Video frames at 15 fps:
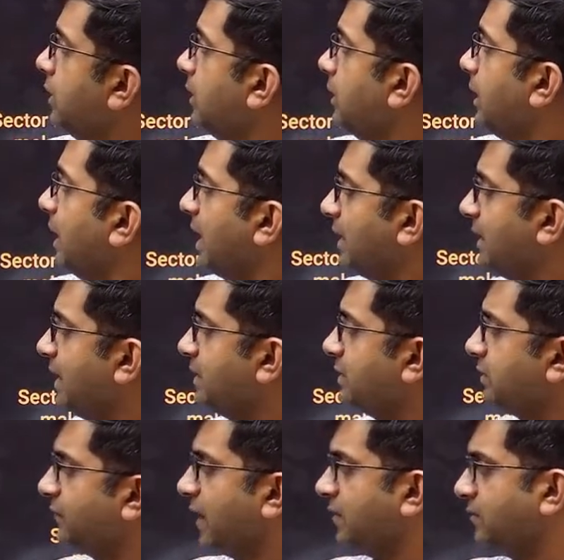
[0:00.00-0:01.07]
highlights.
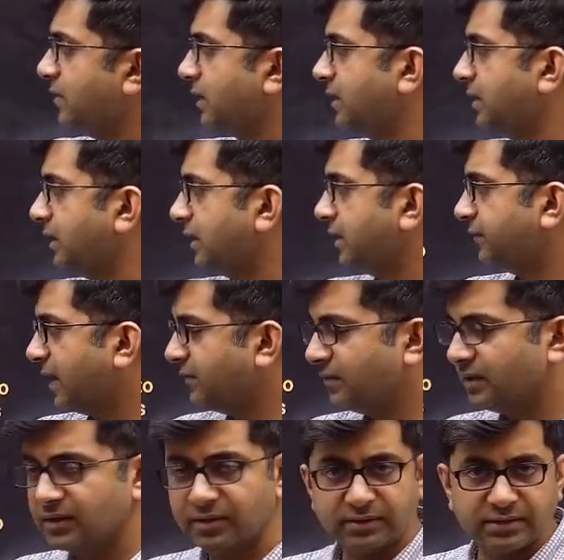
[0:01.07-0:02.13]
5 year
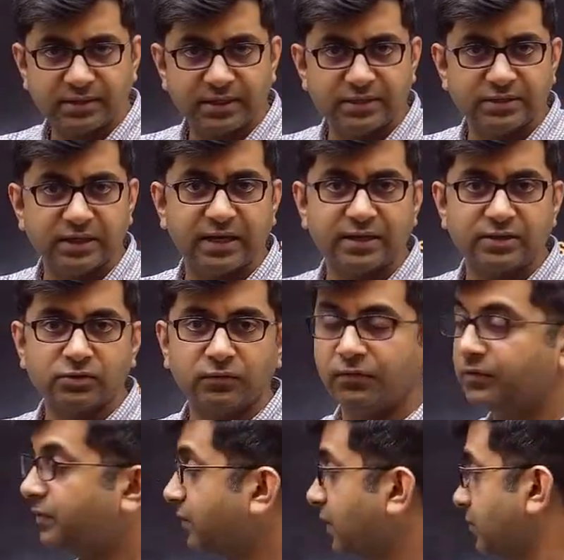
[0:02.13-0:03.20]
CAGR is of
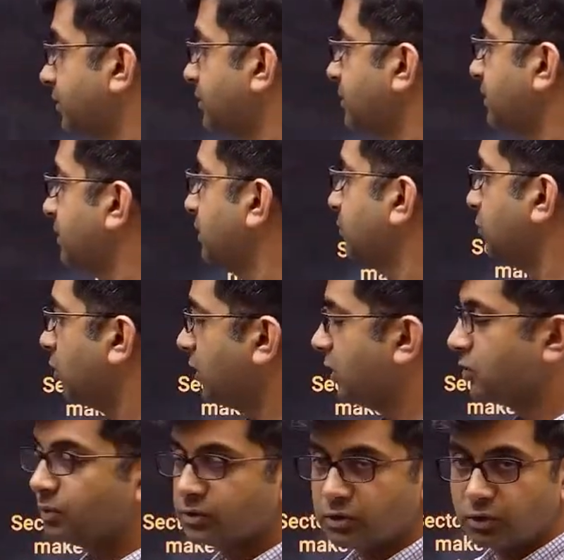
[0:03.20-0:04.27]
55%, pure
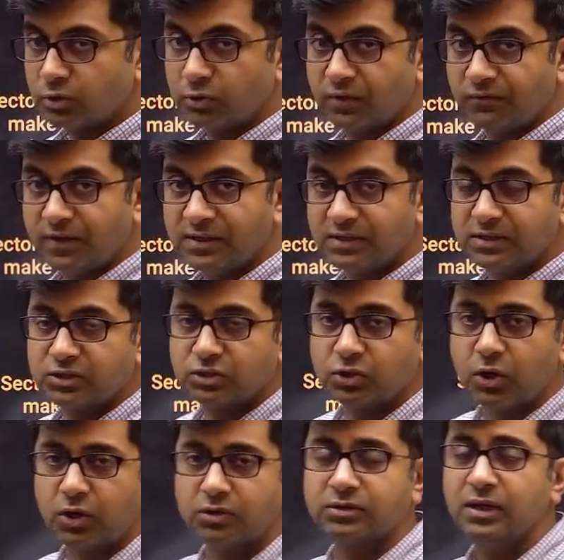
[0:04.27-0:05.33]
exposure to defense
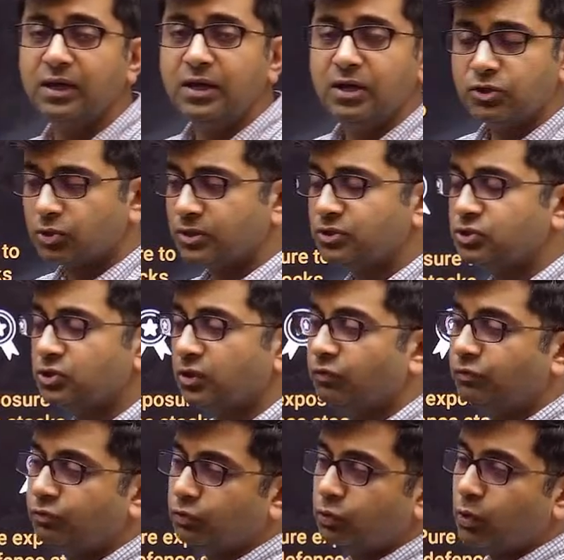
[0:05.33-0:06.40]
stocks. So instead
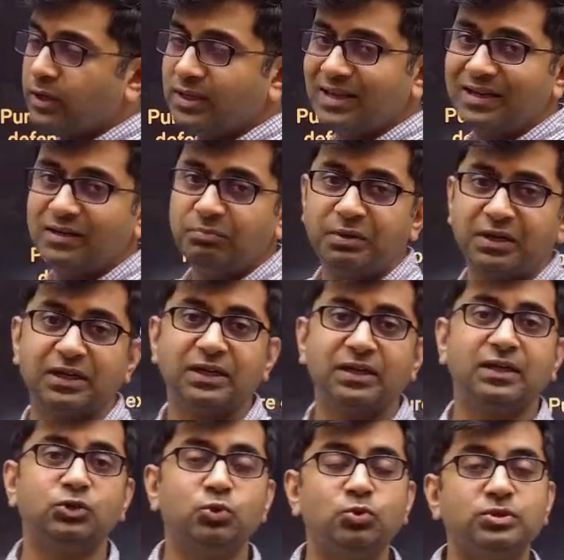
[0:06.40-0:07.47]
of going and
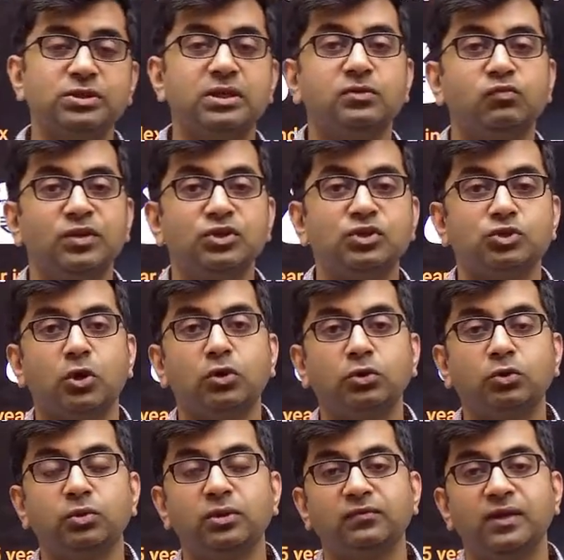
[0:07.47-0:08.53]
choosing which stock
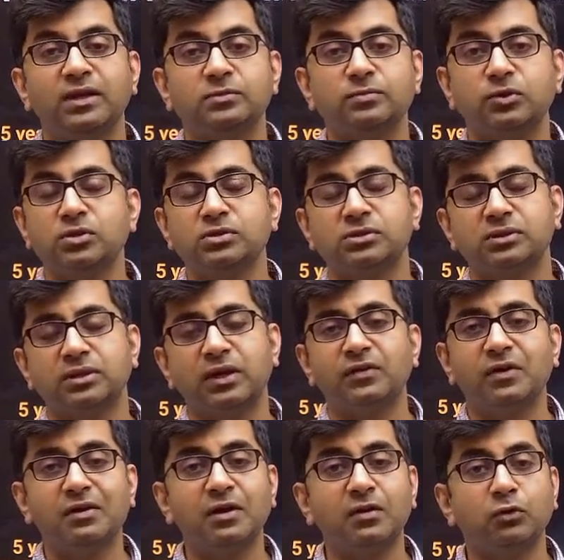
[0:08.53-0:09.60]
to invest, because they've
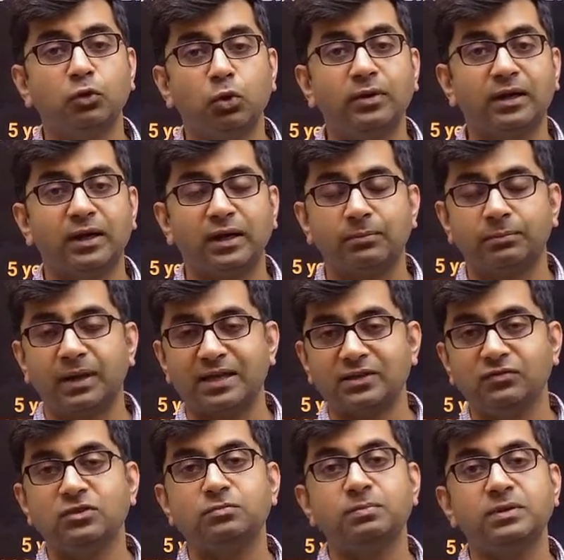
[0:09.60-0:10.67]
given a good run up as
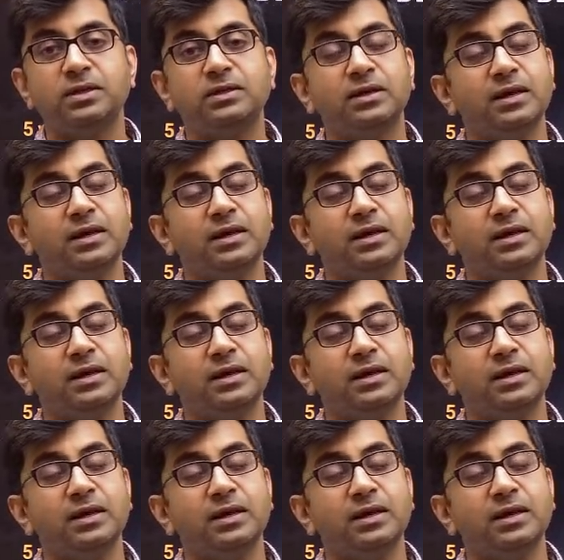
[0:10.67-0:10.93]
we speak,